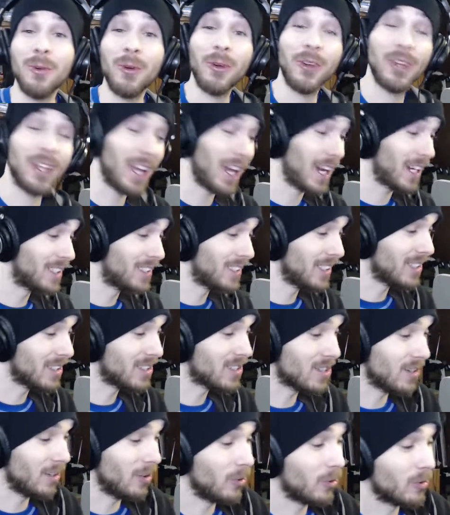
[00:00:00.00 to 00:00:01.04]
be reacting
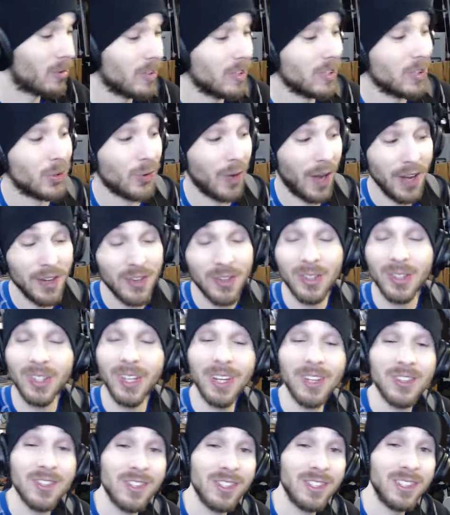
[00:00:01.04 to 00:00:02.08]
to
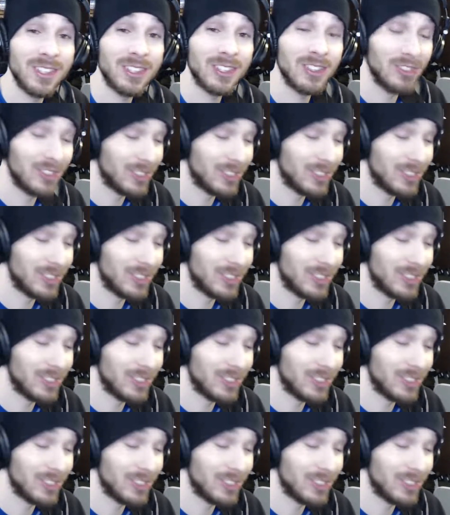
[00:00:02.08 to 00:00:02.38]
Congratulations